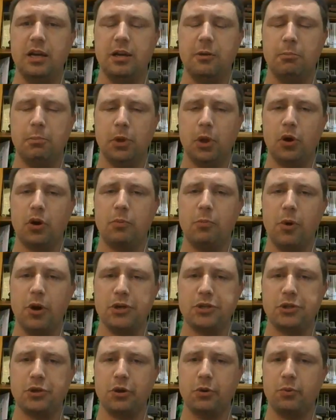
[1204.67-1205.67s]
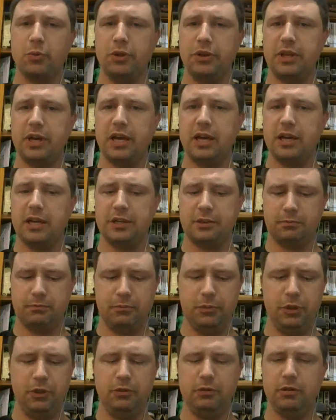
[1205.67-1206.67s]
block my shot with
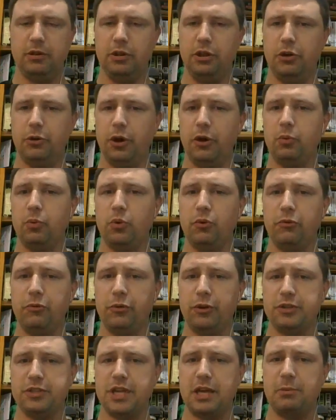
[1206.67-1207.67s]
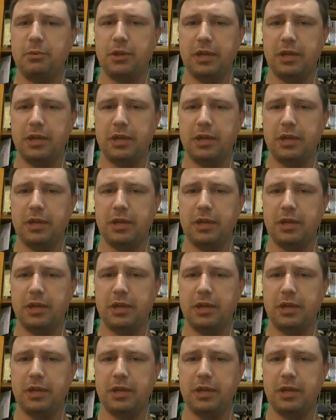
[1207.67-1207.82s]
your own wolf, for example.